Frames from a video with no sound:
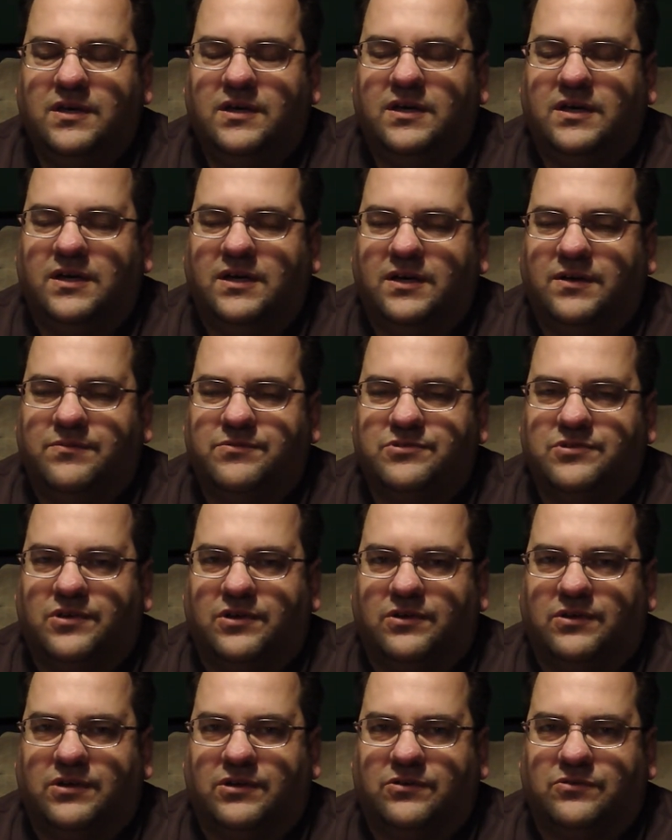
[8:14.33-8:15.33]
Um, so
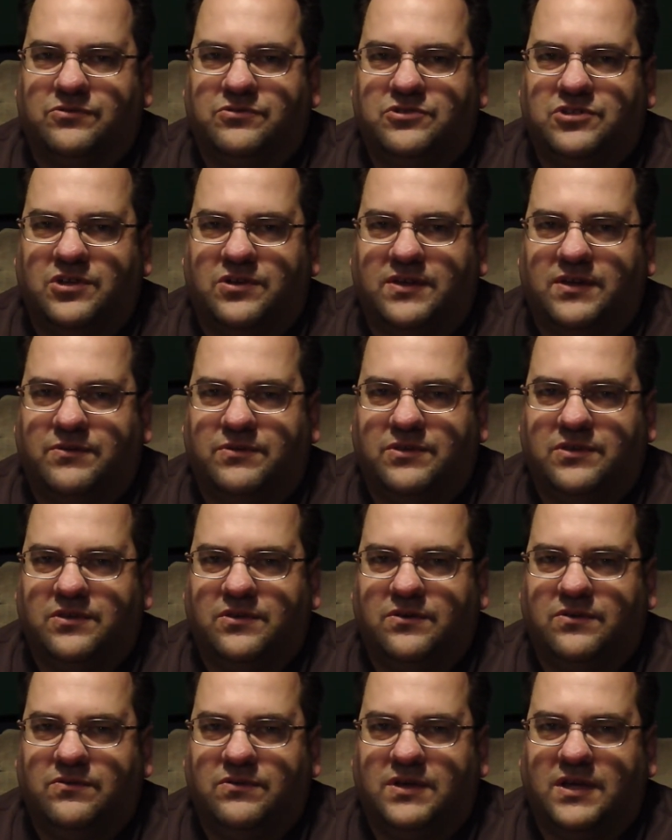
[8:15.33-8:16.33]
I'll share that with
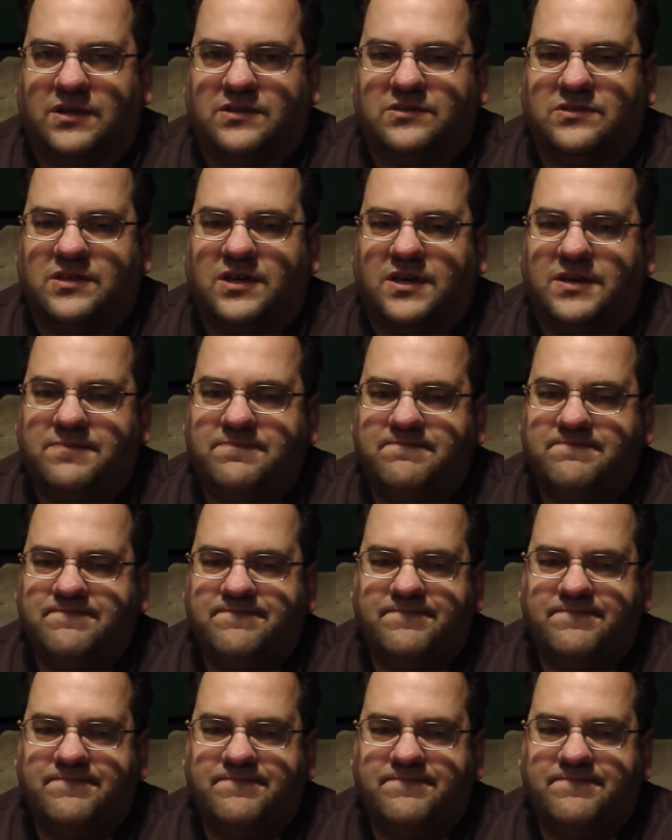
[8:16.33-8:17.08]
you next time.